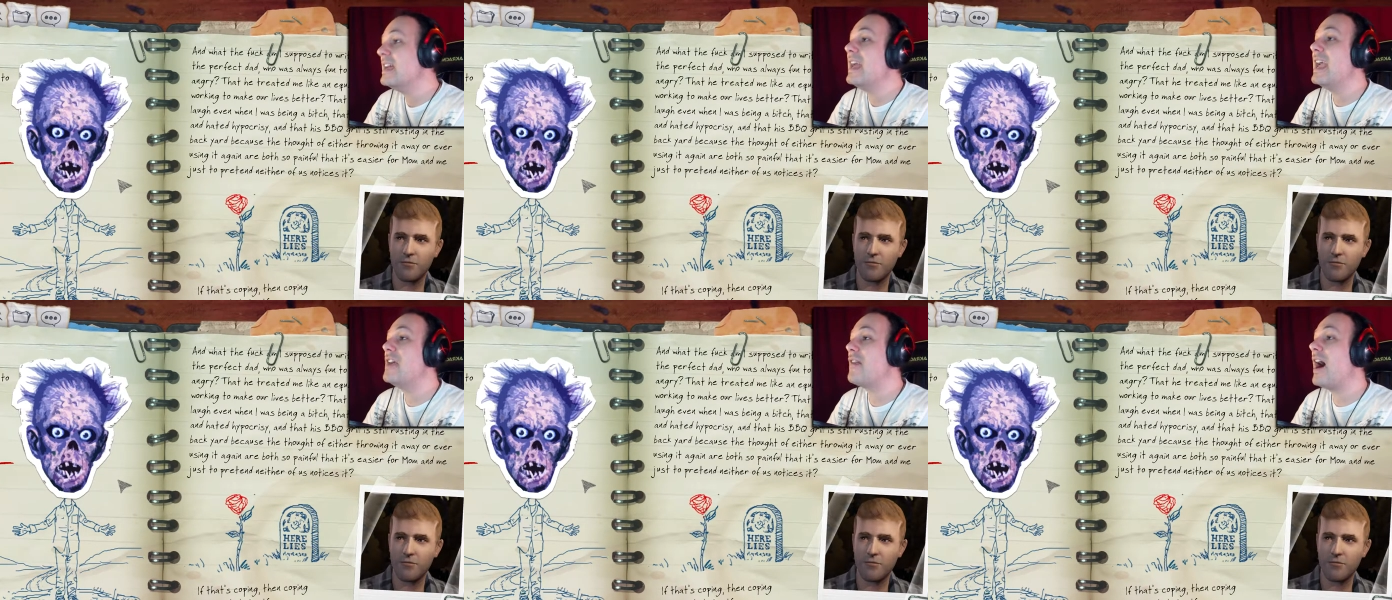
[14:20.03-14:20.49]

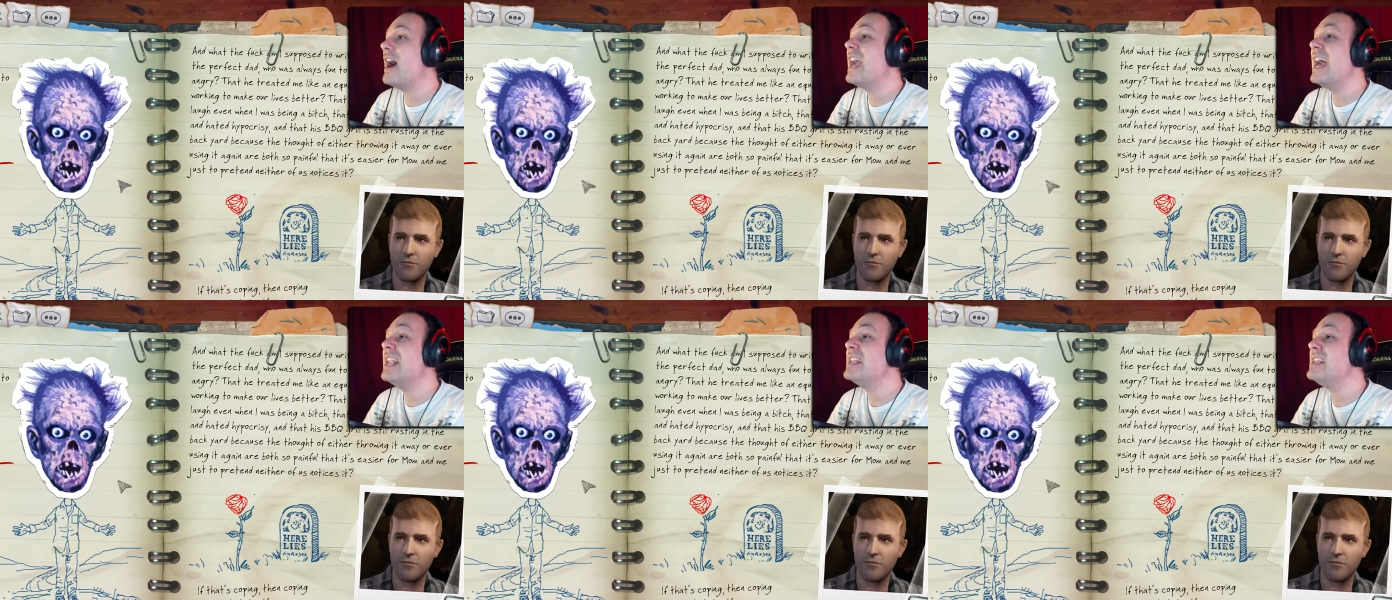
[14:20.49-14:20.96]
Speaker 1: If I
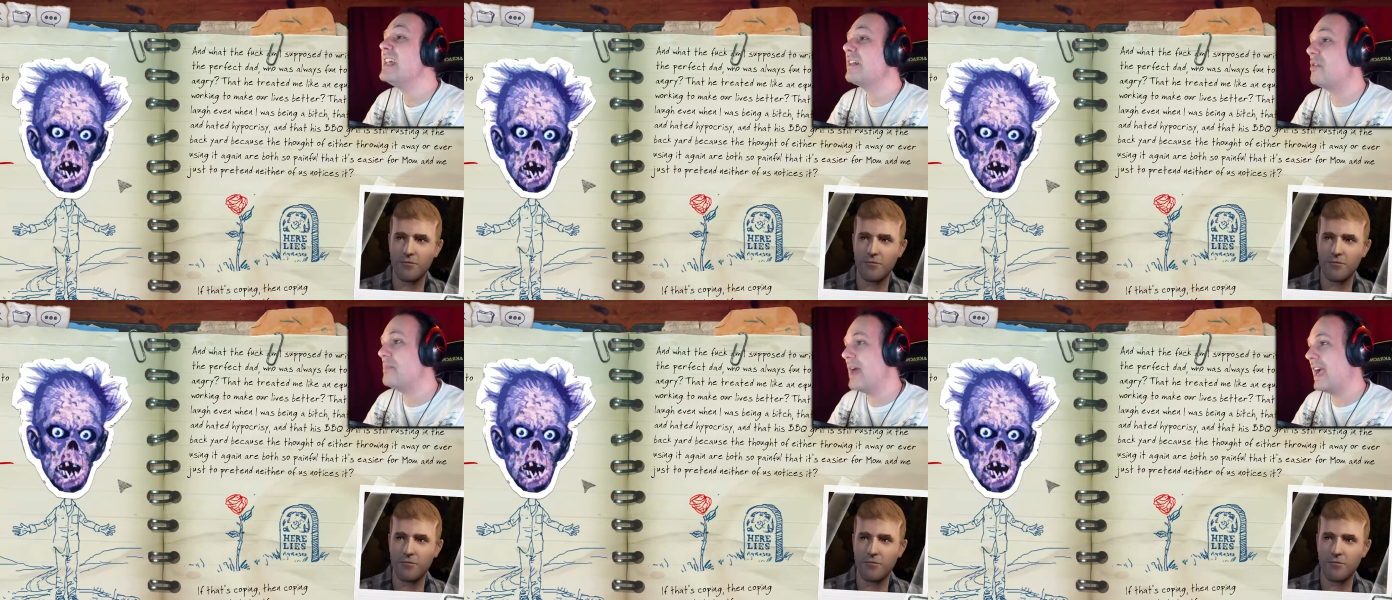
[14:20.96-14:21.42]
had a
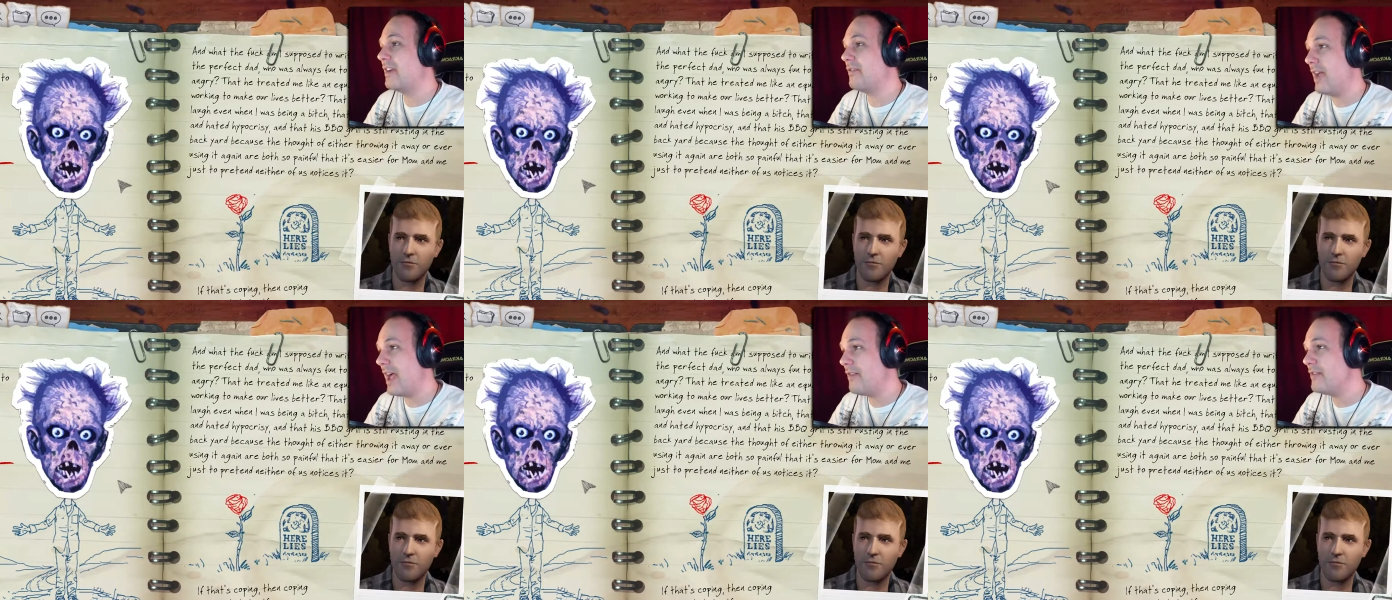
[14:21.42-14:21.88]
nickel back
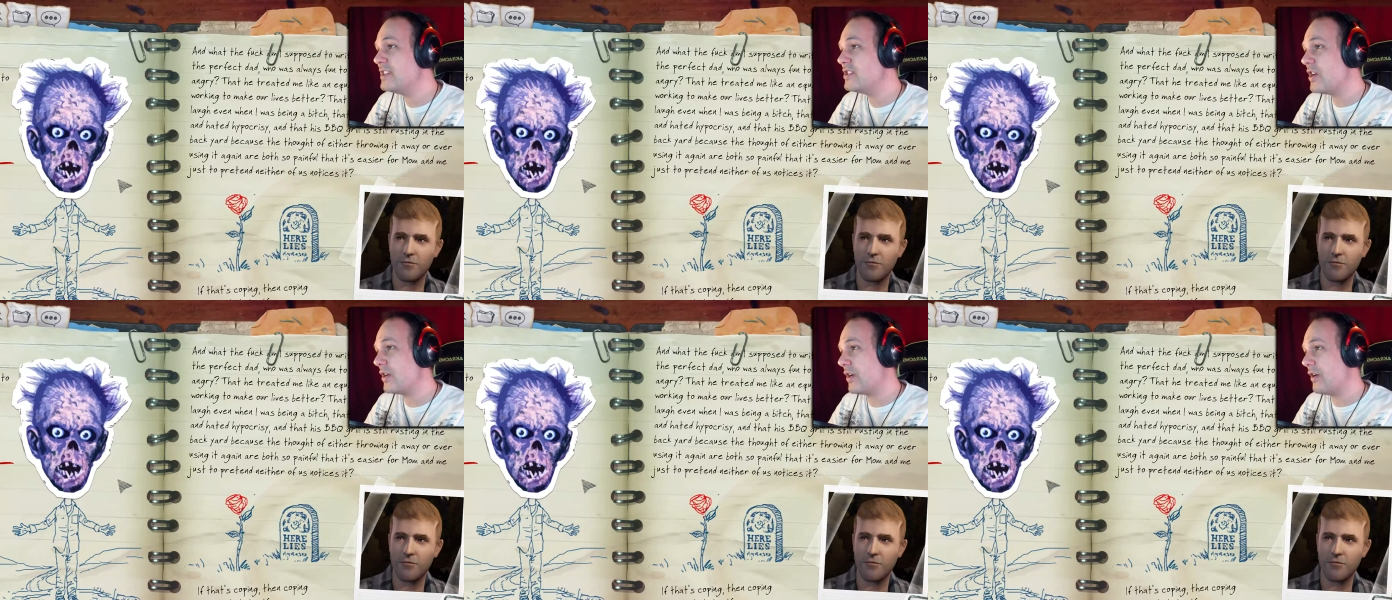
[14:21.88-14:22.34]
for every
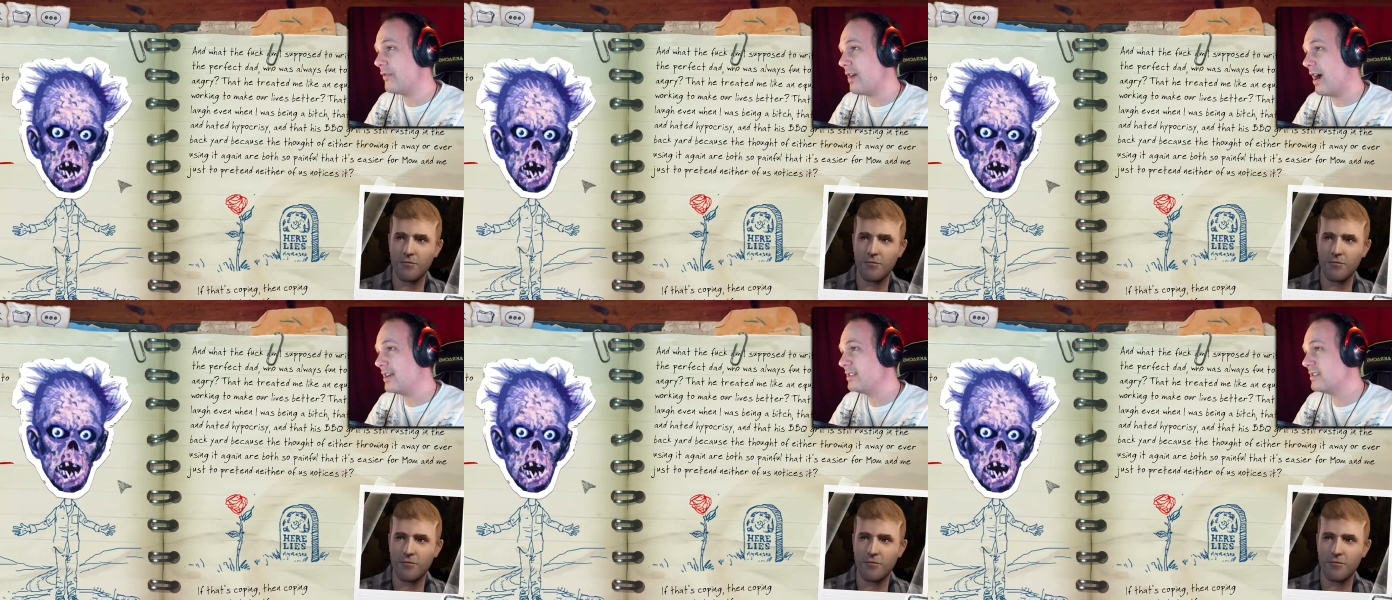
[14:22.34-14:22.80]
jerk-off
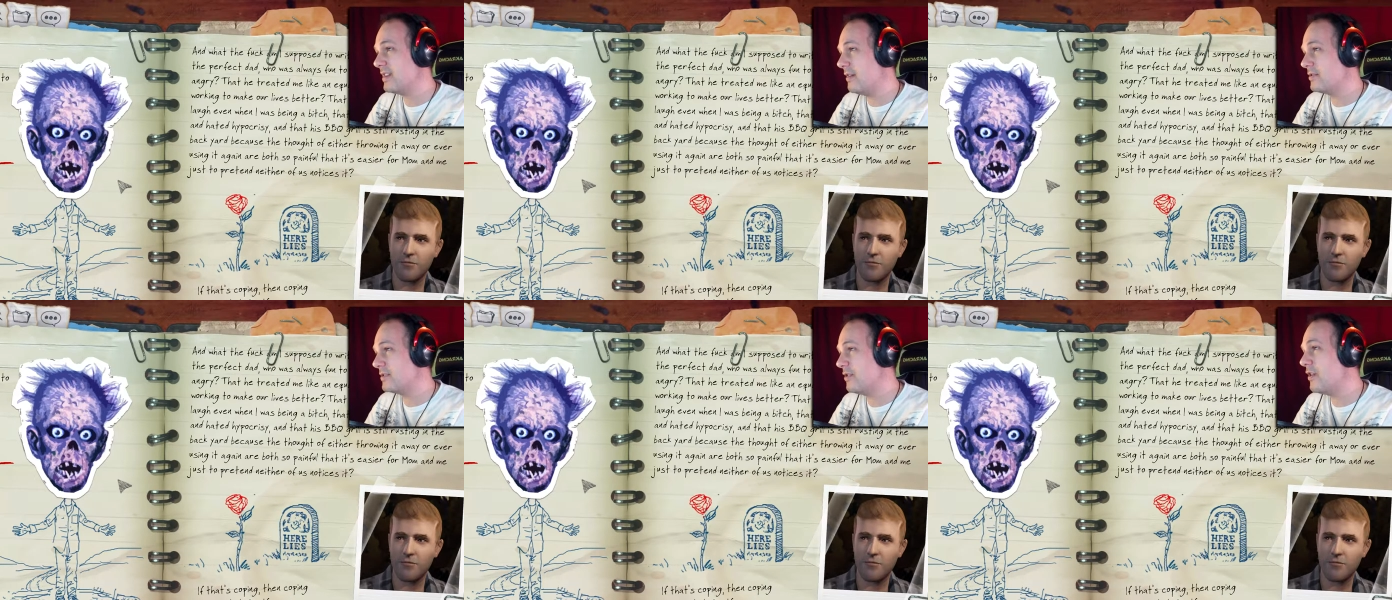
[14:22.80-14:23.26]
guidance
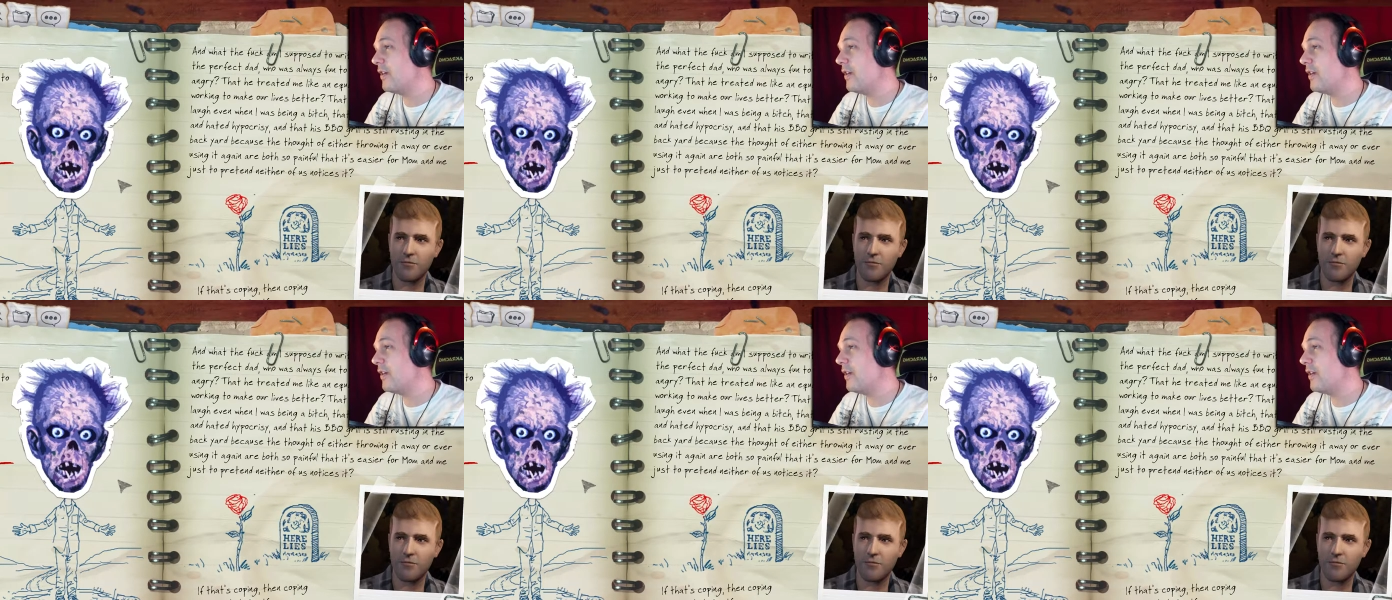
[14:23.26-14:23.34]
counselor